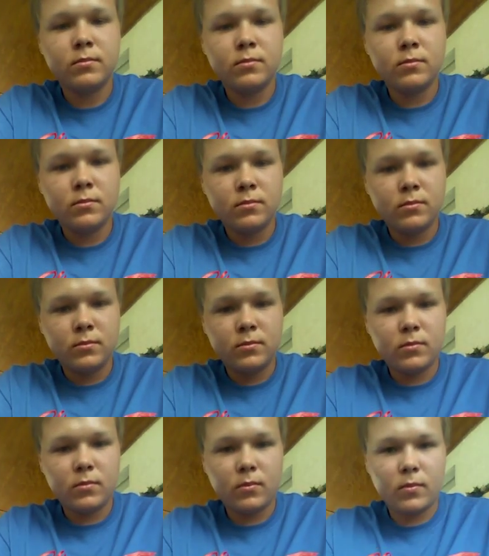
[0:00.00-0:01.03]

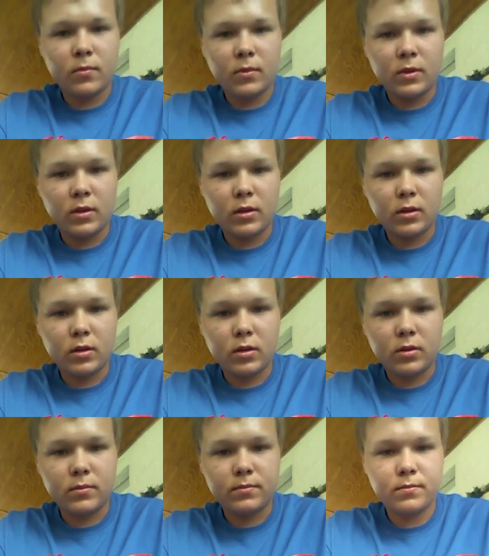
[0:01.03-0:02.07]

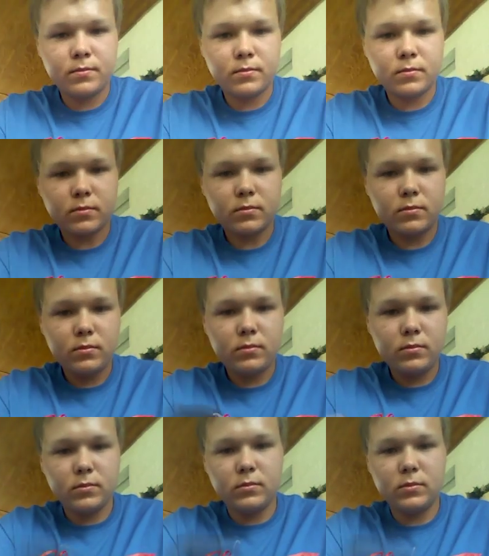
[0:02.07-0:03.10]

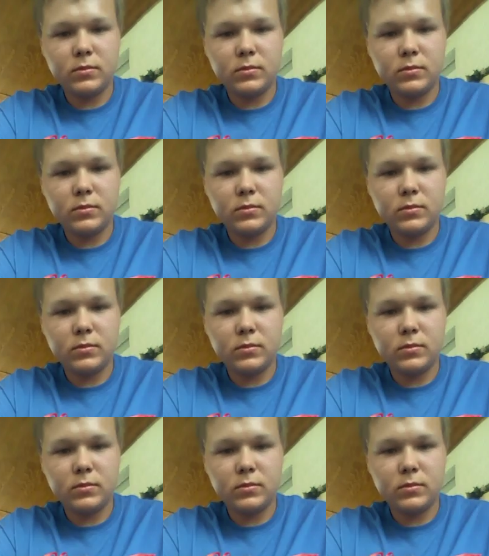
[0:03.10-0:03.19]
(silence)